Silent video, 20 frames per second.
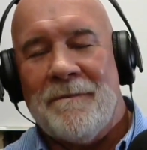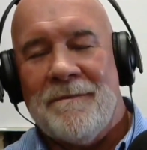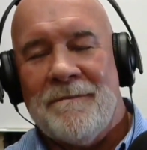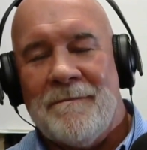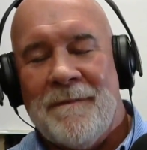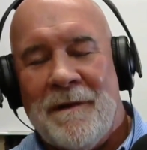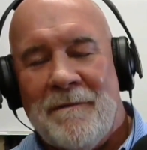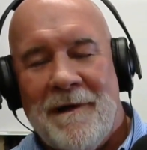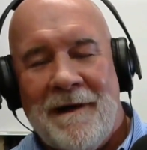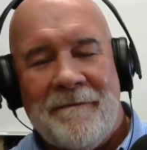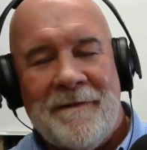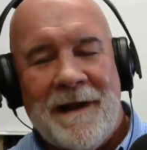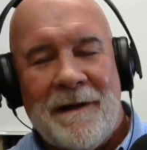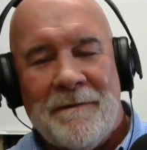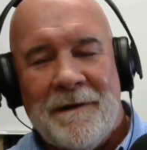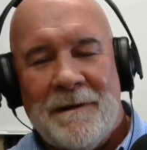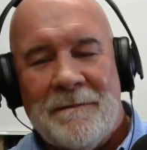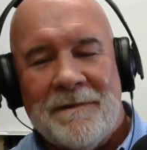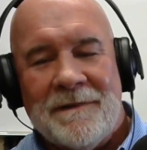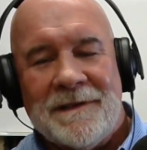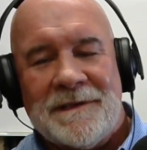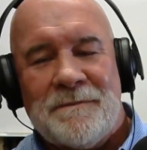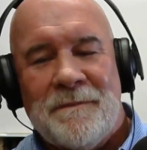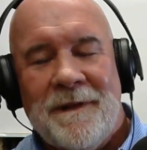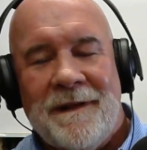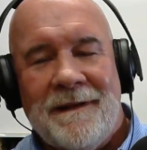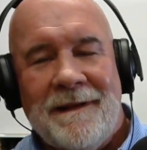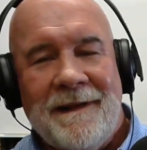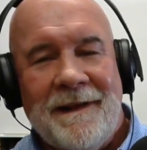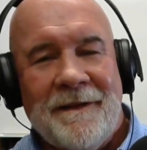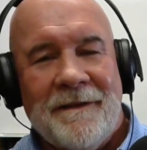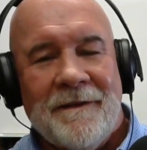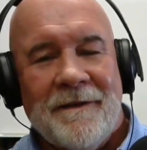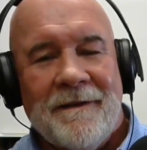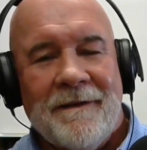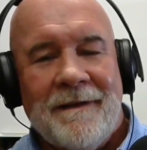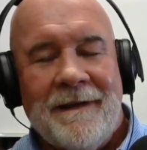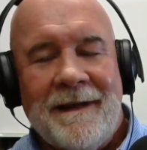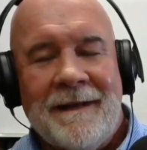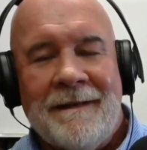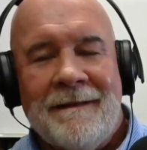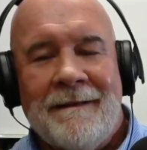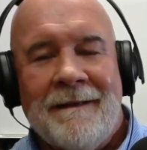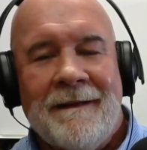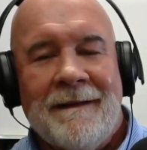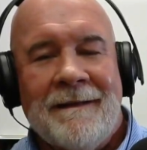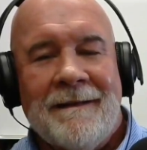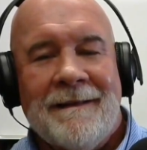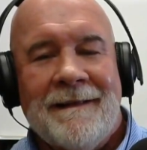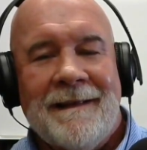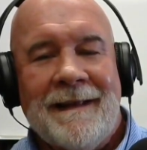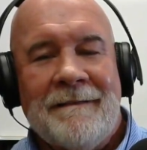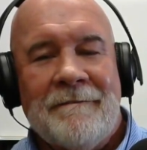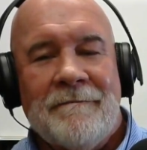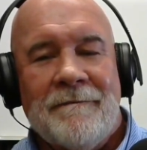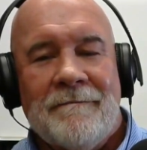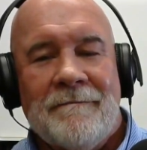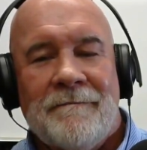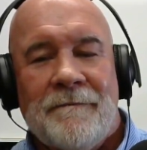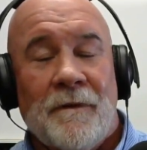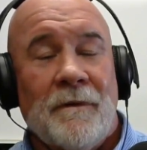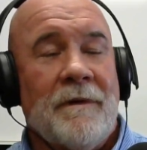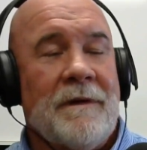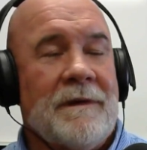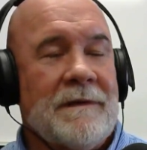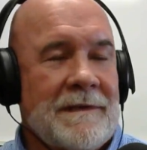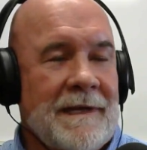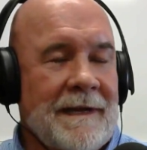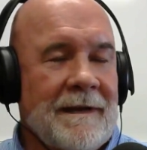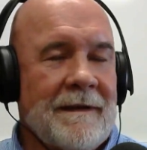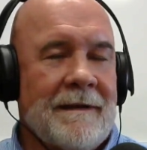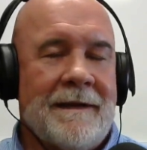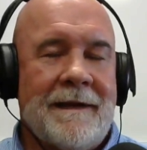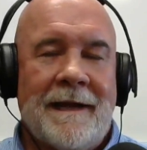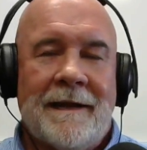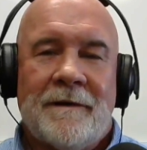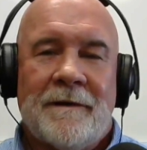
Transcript: my wife and I were able to spend a year in uh, in Florence, Italy.